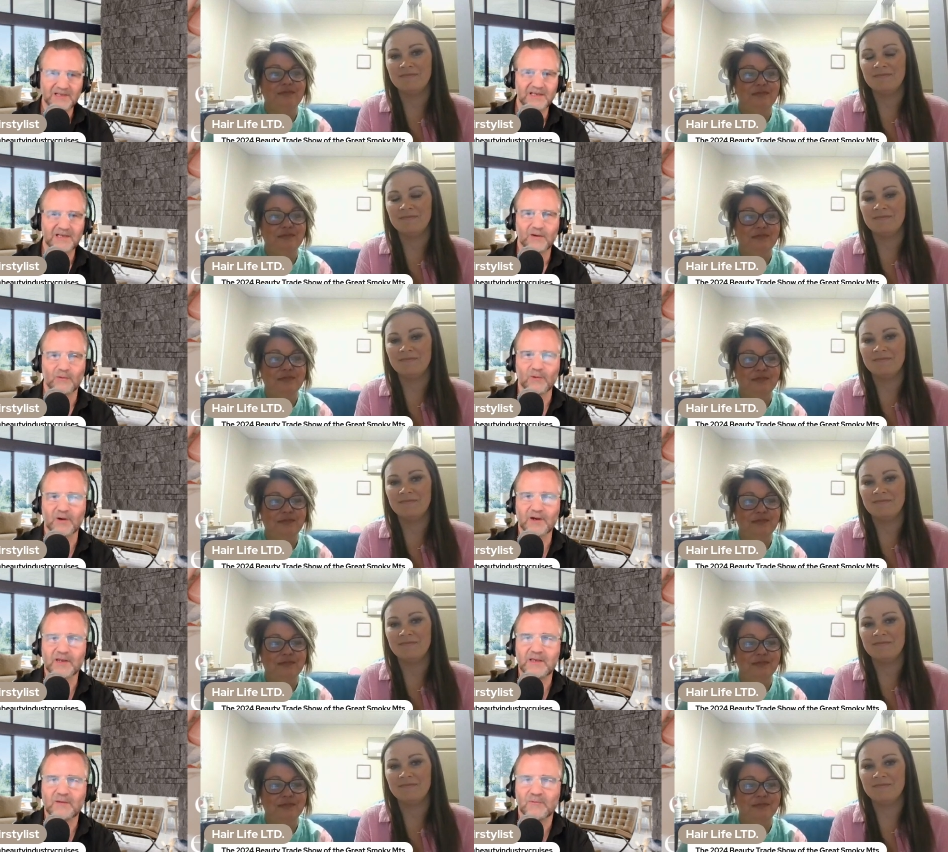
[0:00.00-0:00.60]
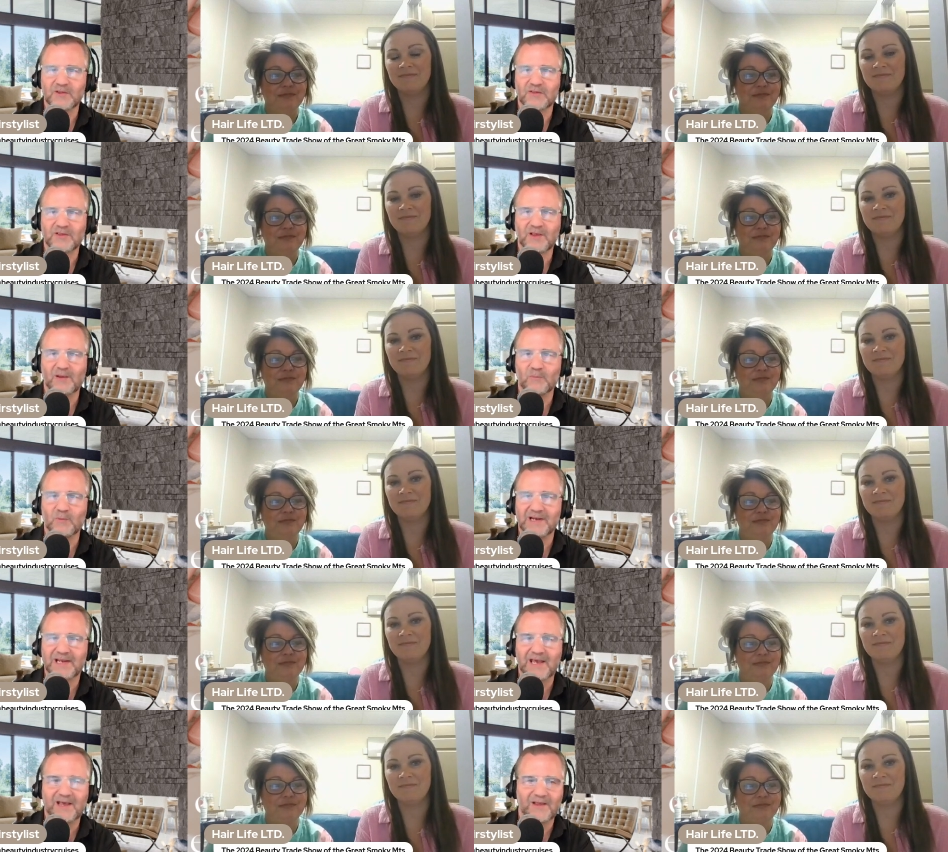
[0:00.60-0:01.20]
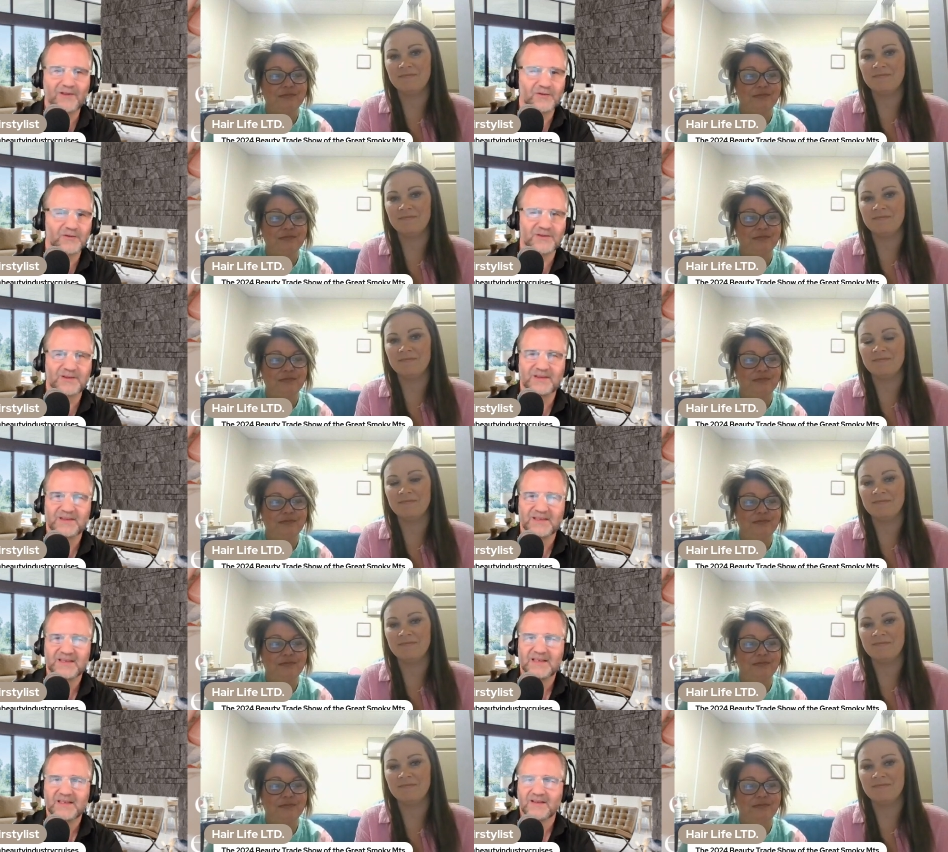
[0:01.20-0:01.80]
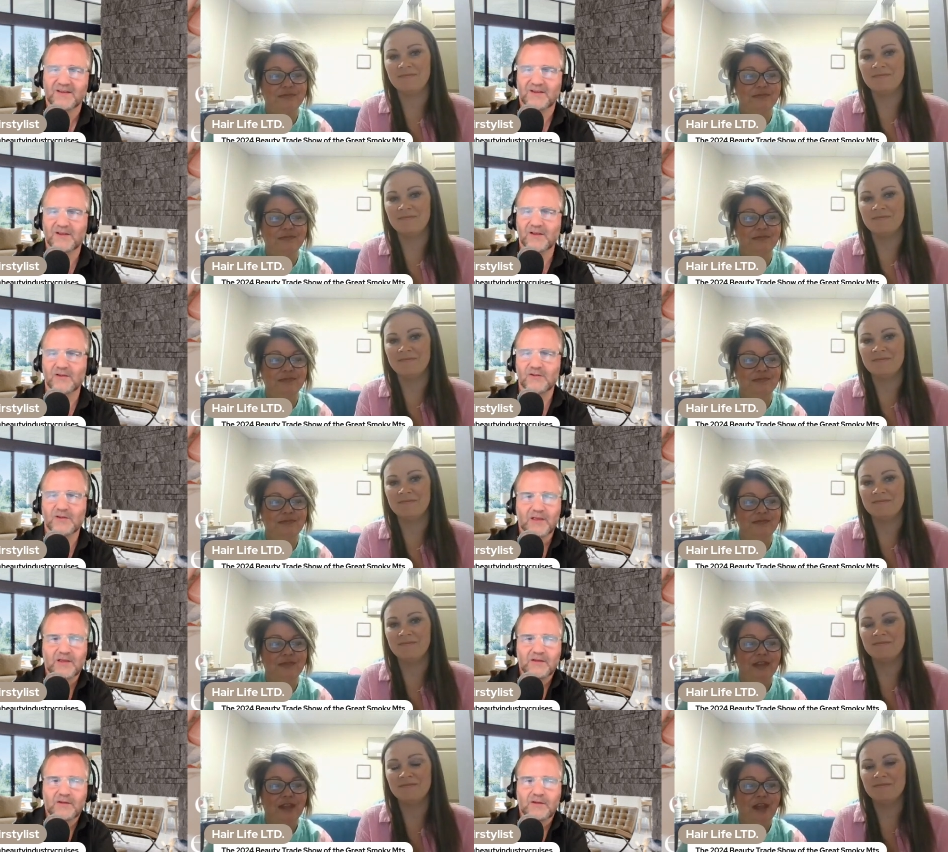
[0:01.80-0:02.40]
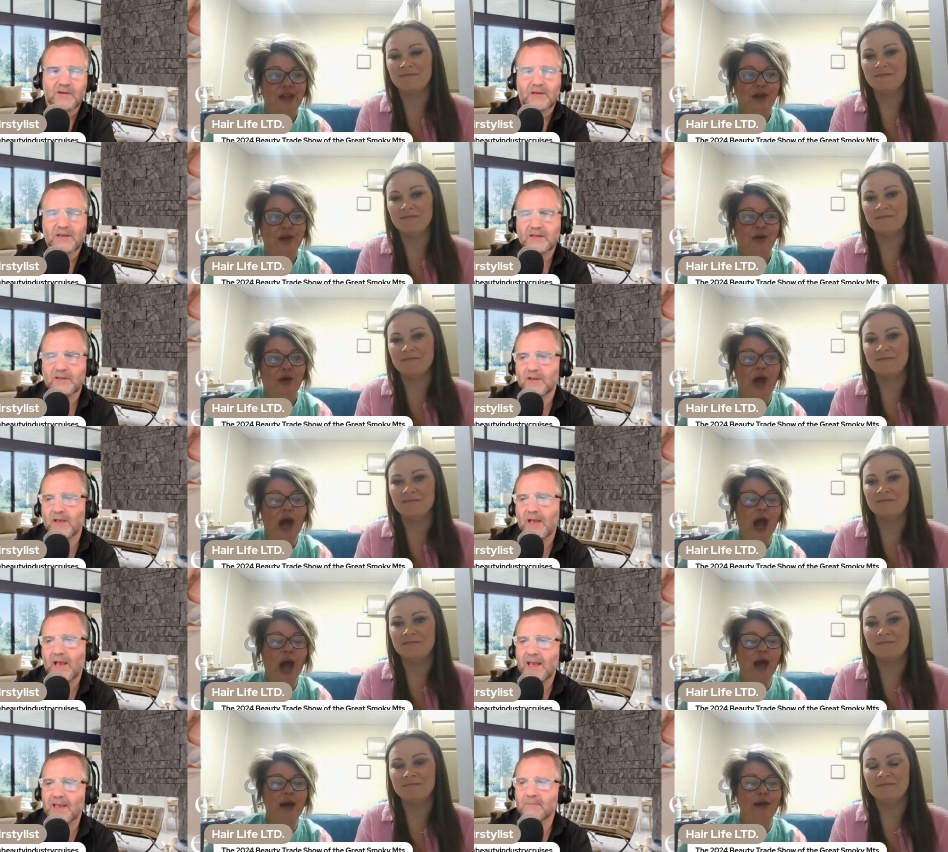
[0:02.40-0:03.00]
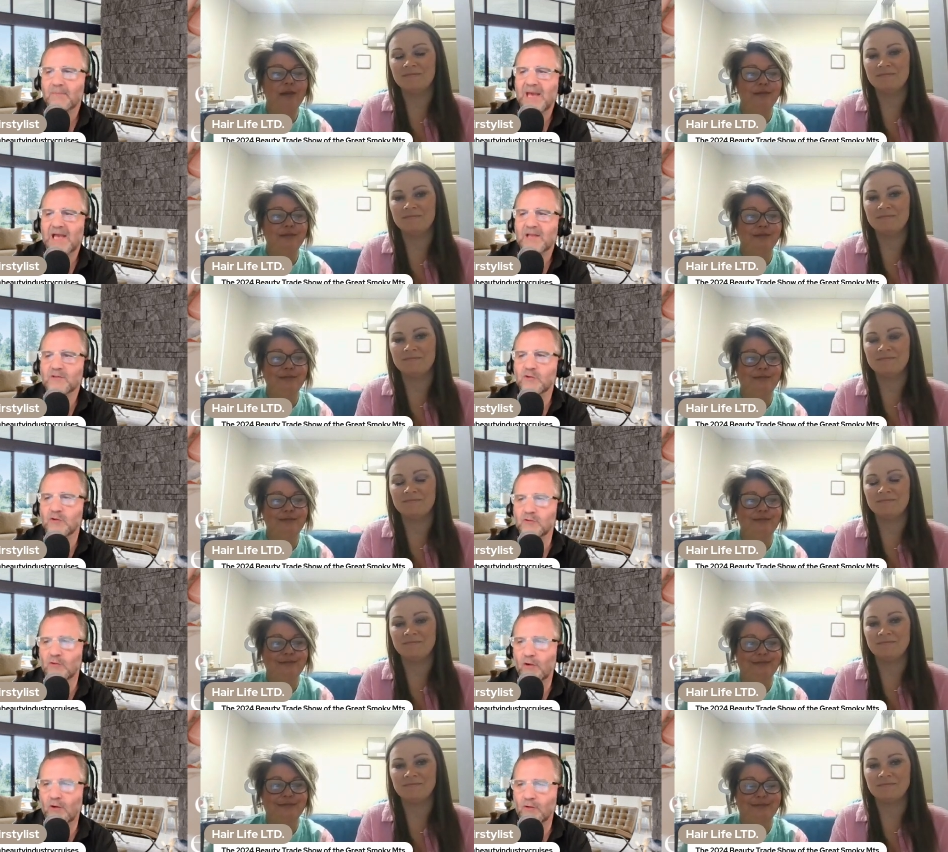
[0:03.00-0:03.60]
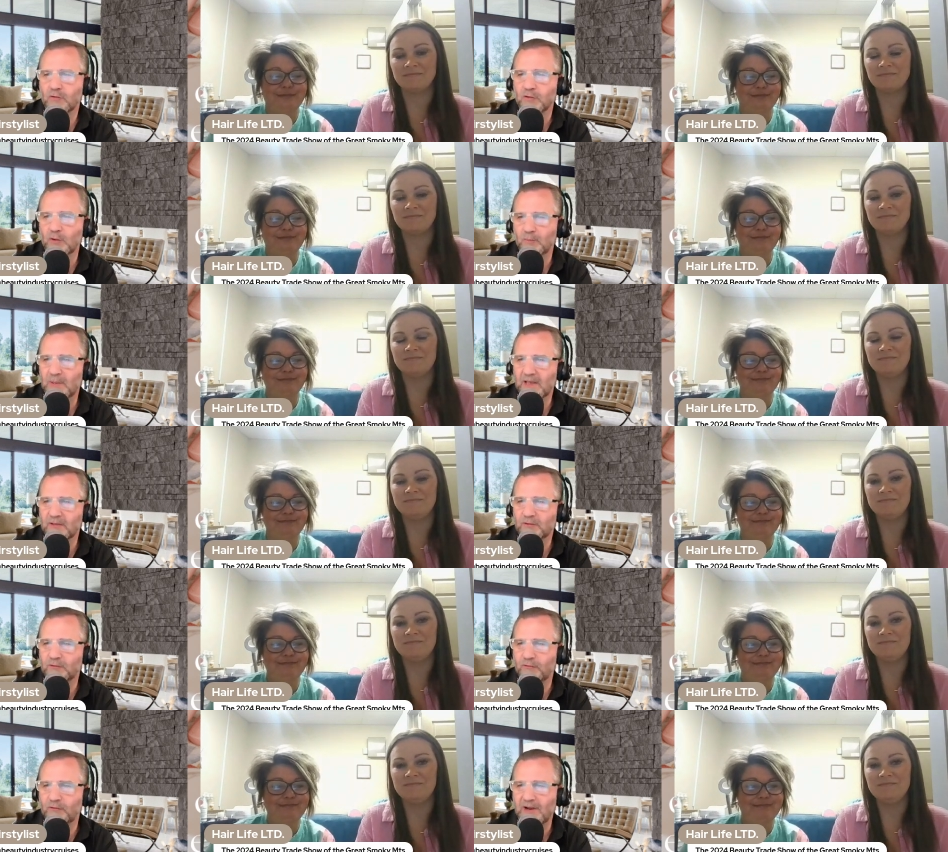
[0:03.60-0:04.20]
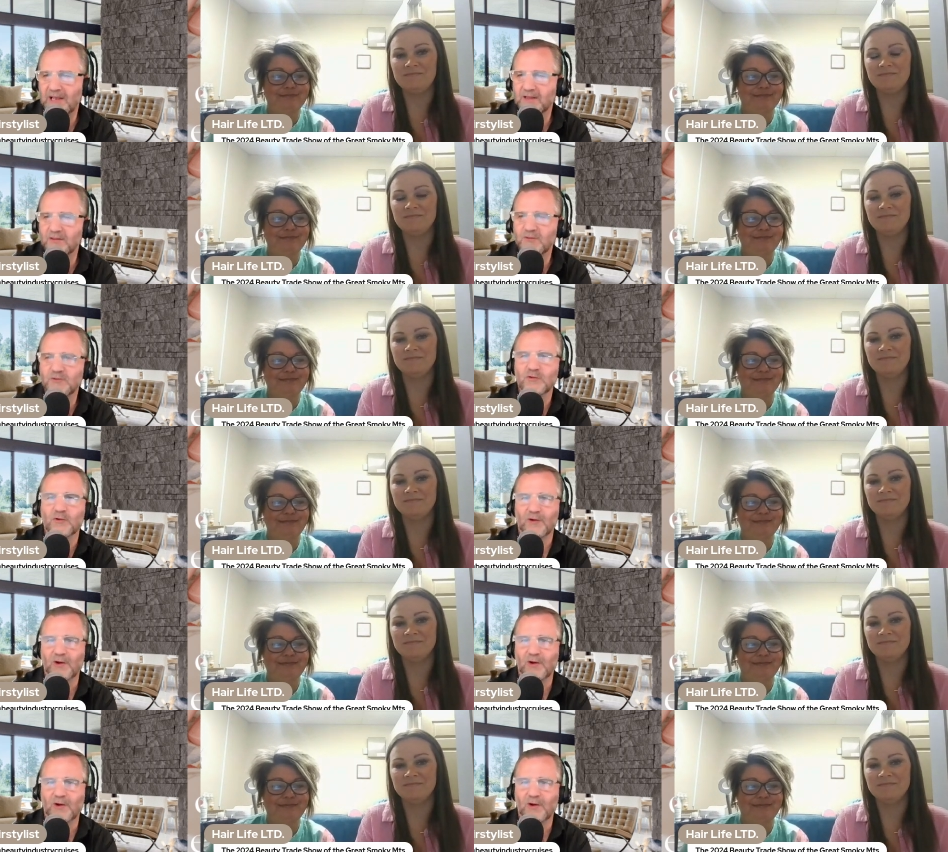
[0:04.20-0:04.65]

Speaker 1: working with someone else? Because I imagine you're also best friends, you're